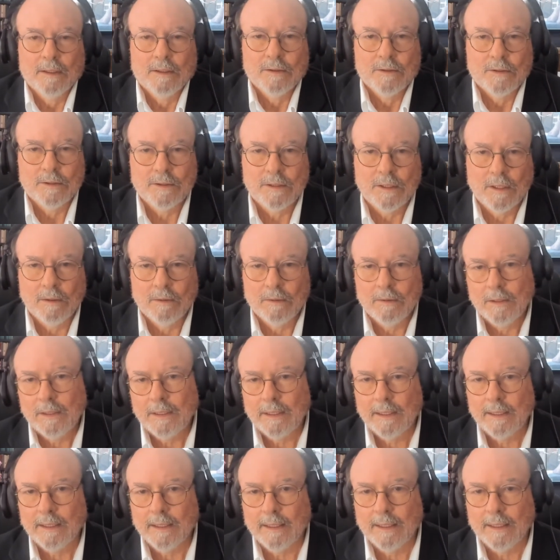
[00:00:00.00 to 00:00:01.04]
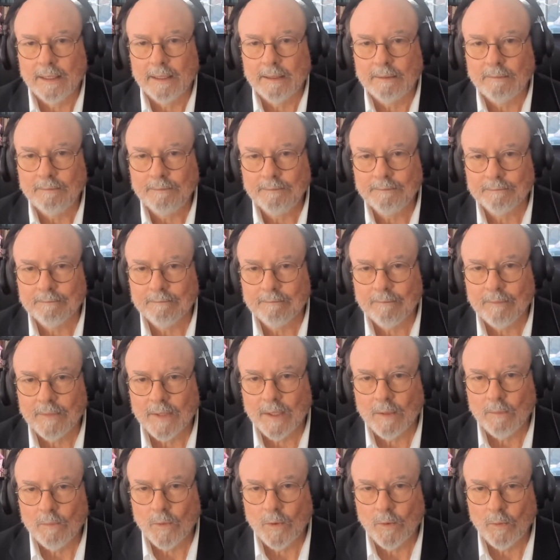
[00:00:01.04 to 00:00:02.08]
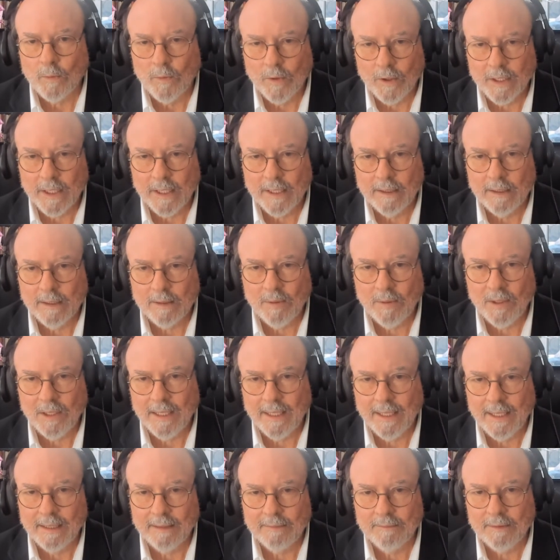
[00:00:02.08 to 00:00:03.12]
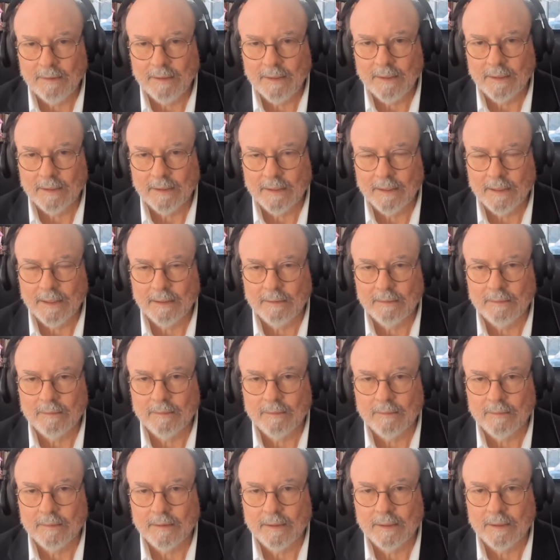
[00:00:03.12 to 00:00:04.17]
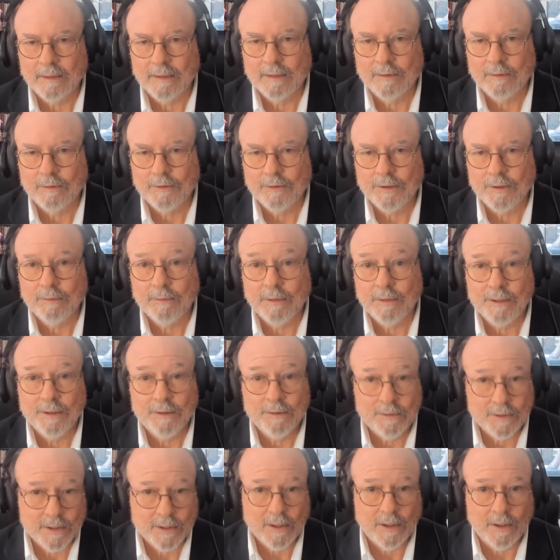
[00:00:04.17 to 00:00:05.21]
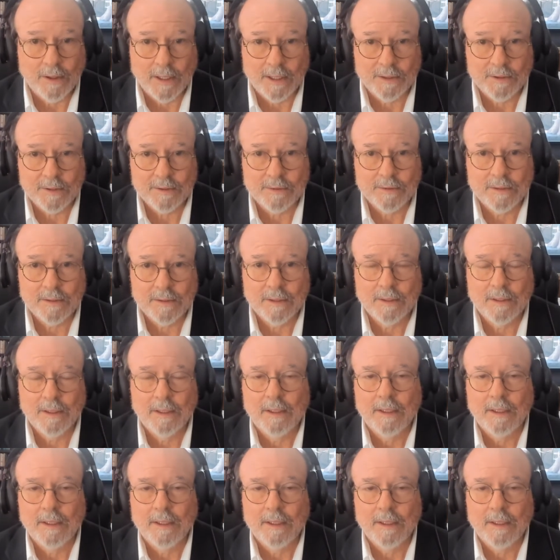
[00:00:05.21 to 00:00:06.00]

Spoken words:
So we're working on a plan to reduce costs.